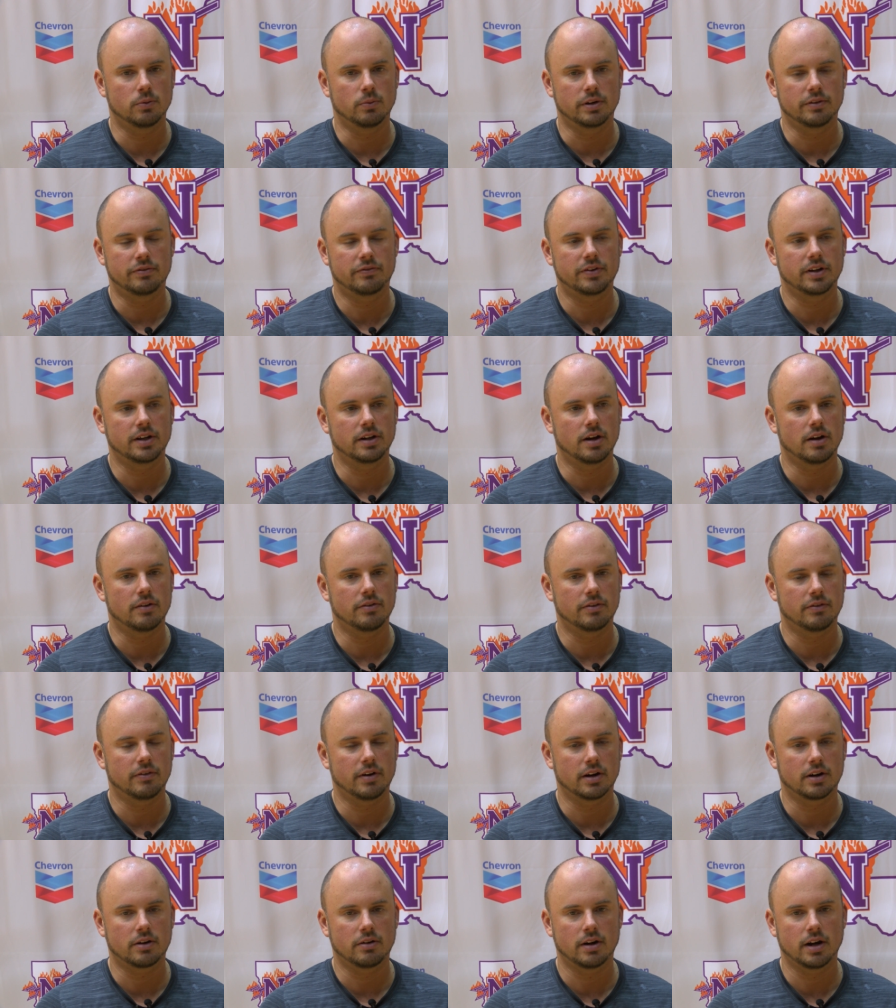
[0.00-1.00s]
We feed off
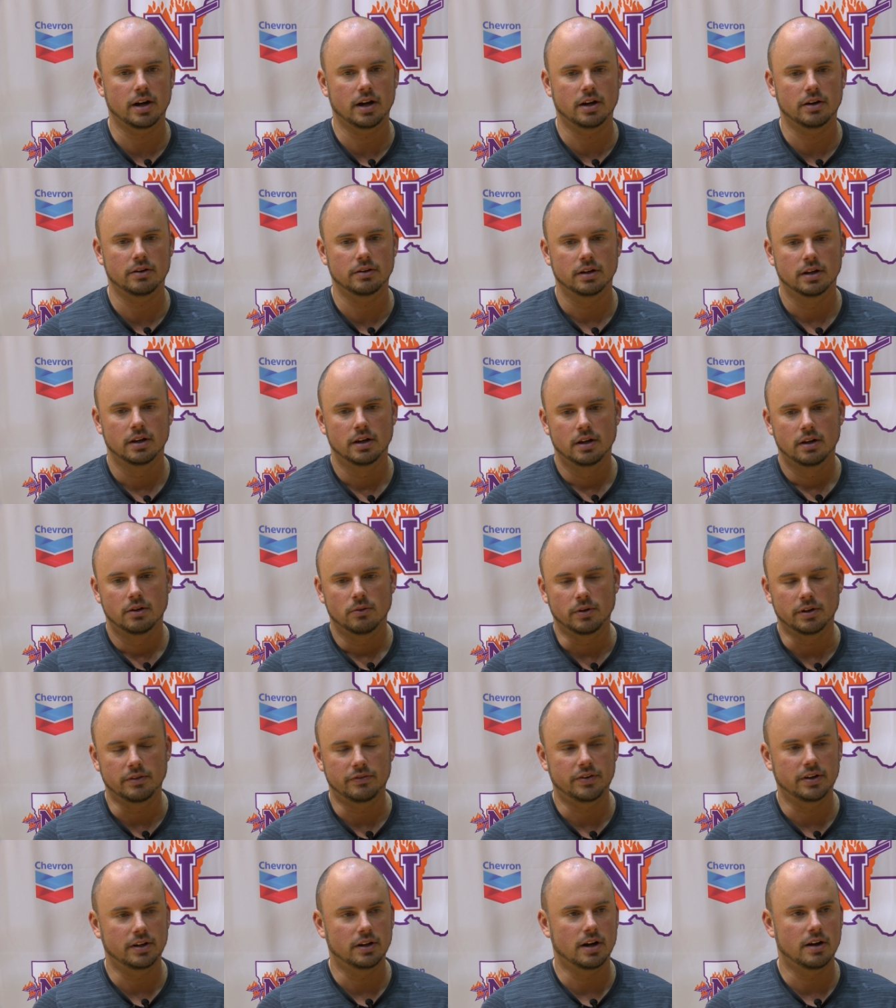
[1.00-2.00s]
of our crowd
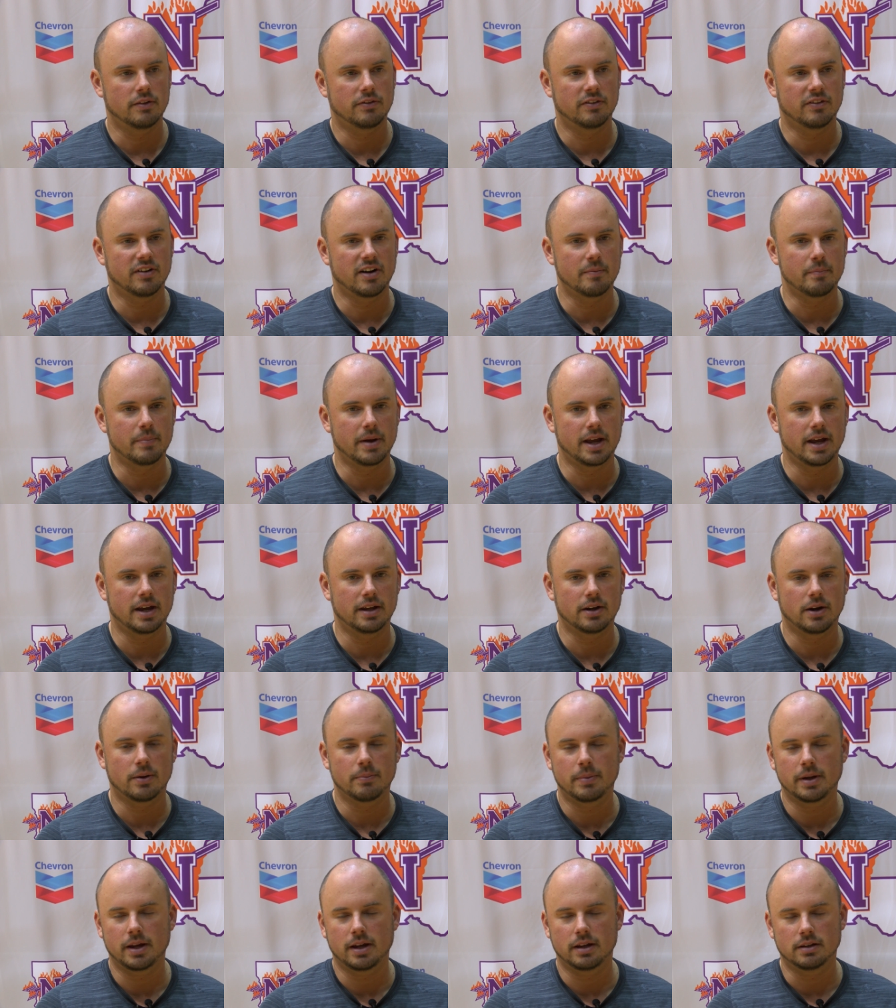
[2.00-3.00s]
we feed off of our band.
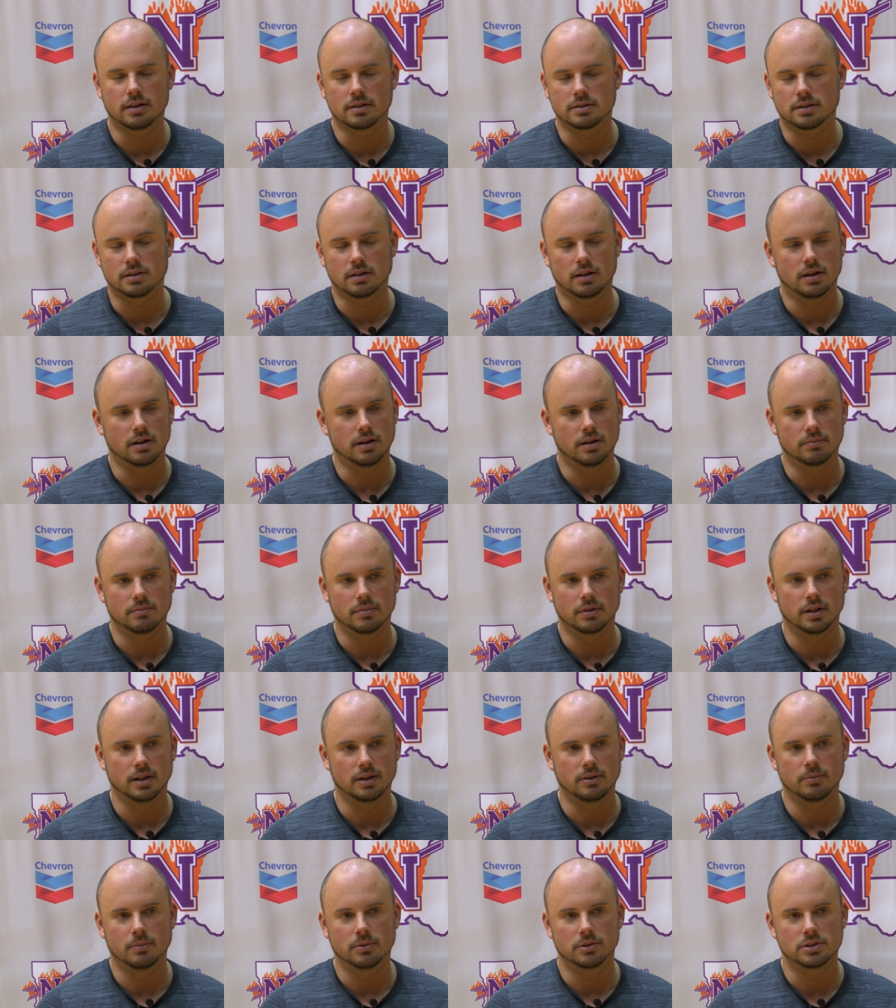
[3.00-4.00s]
Our band does an
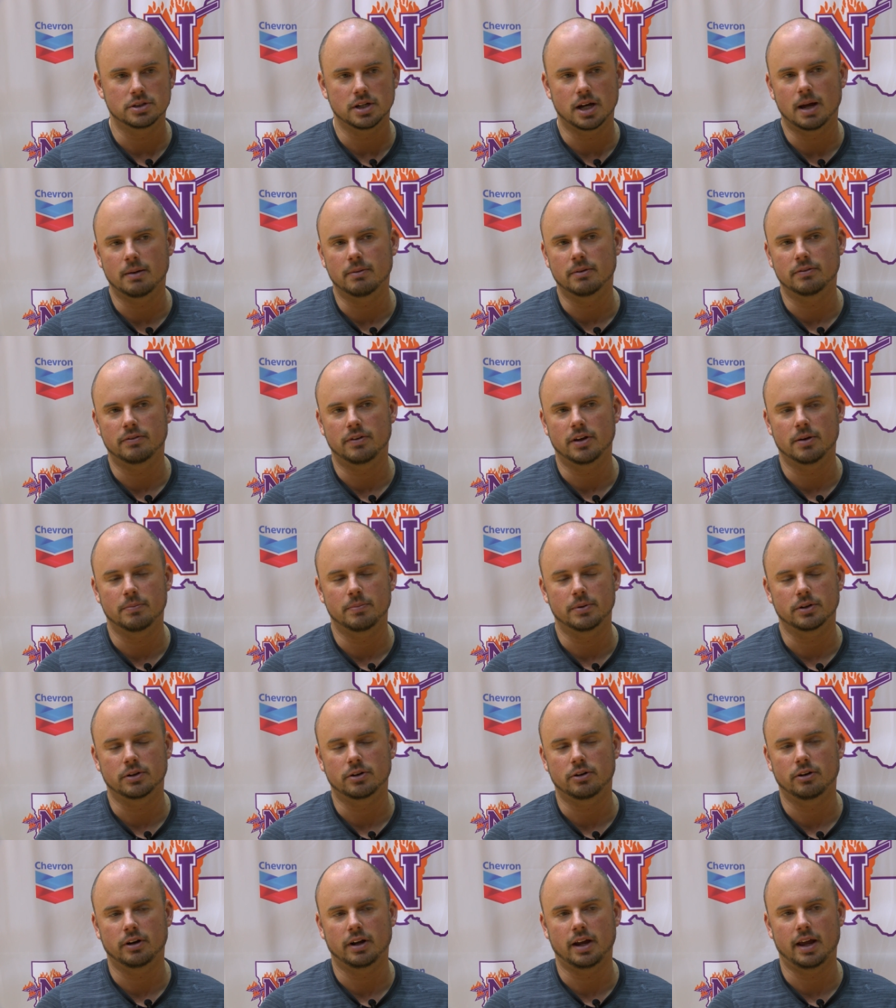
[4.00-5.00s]
unbelievable job of
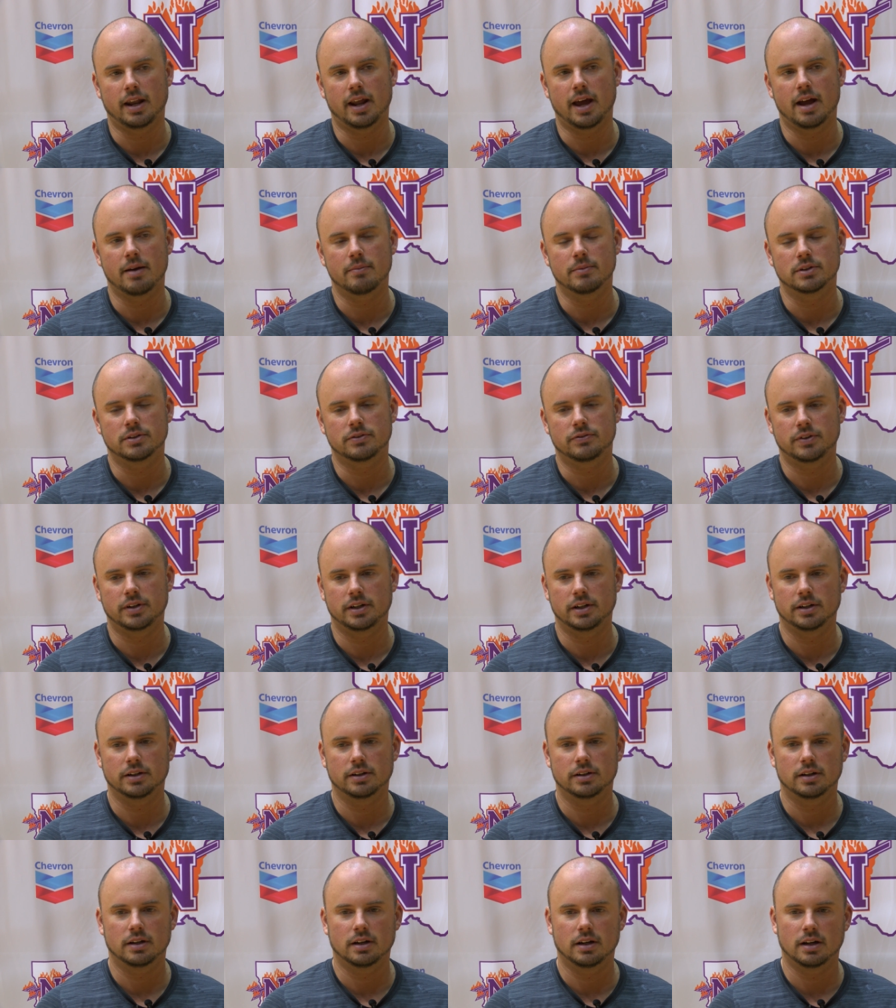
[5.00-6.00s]
helping create
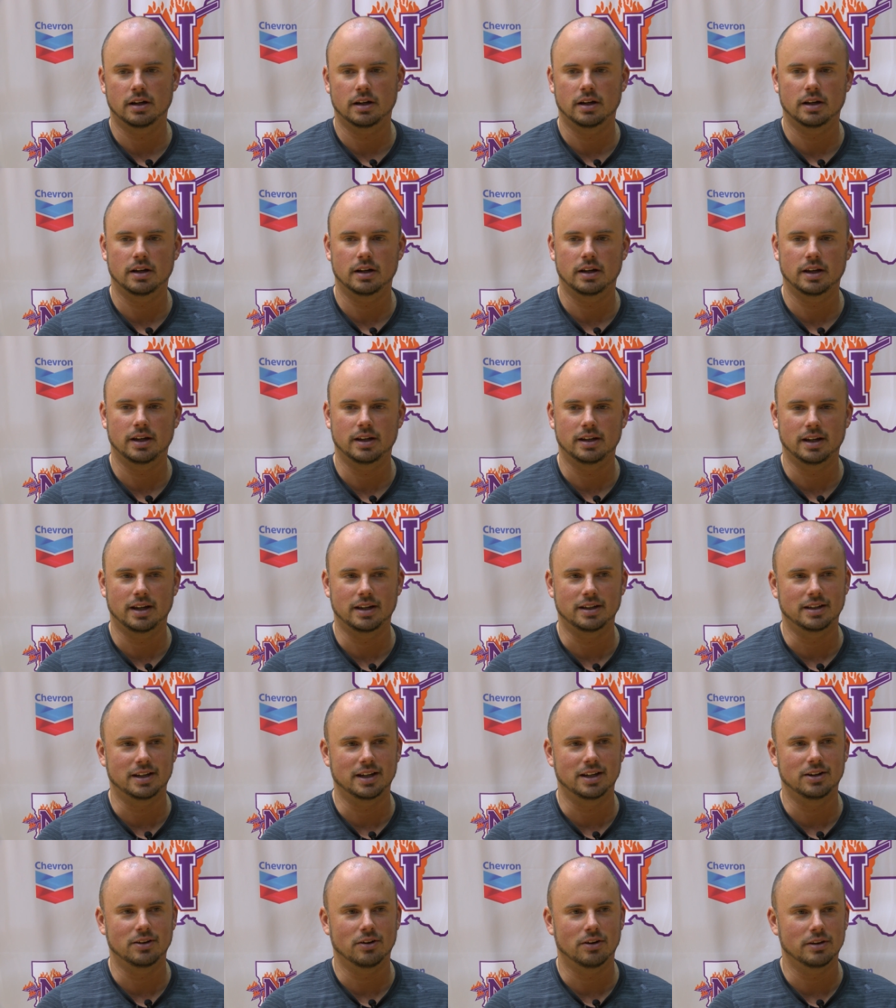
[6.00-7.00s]
atmosphere uh, and,
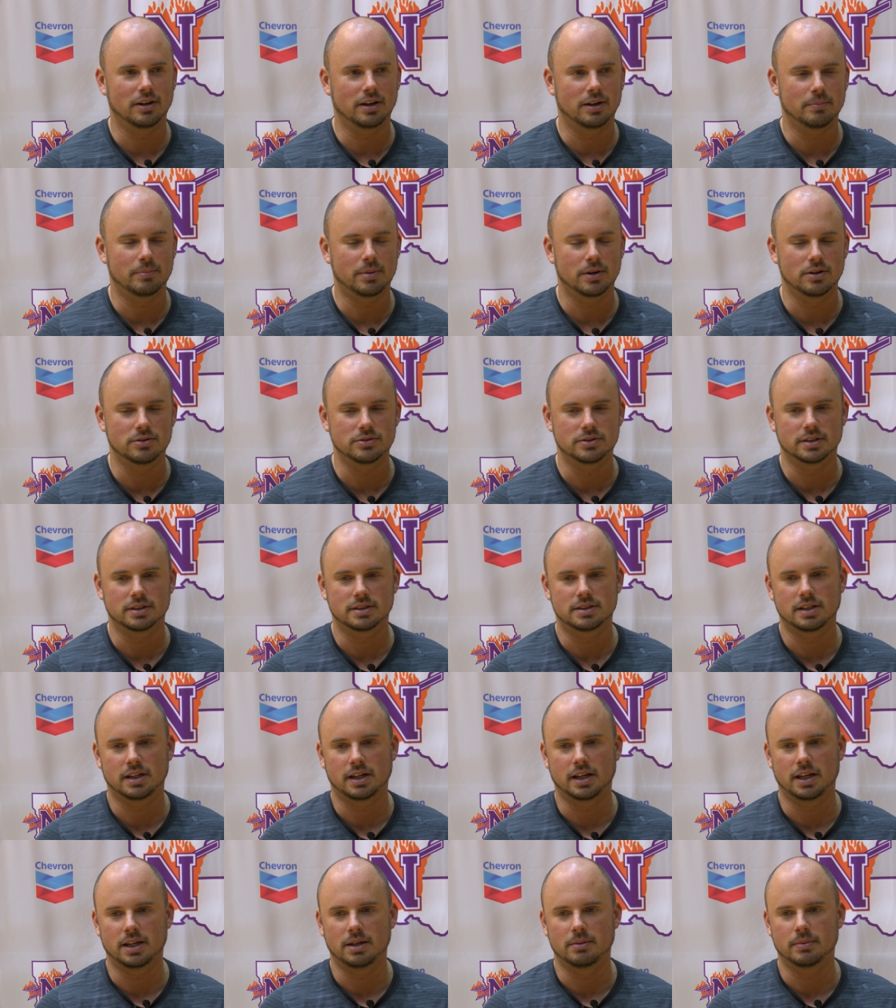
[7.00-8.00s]
and, getting on the opposing
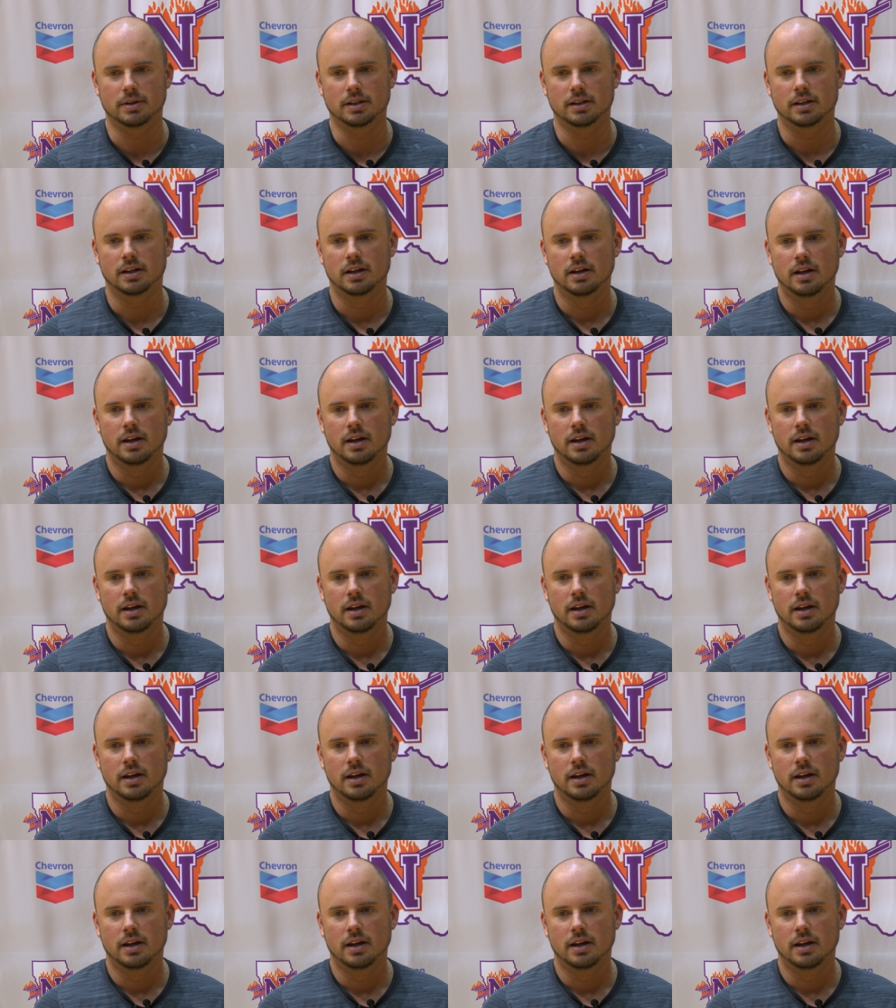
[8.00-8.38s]
team and,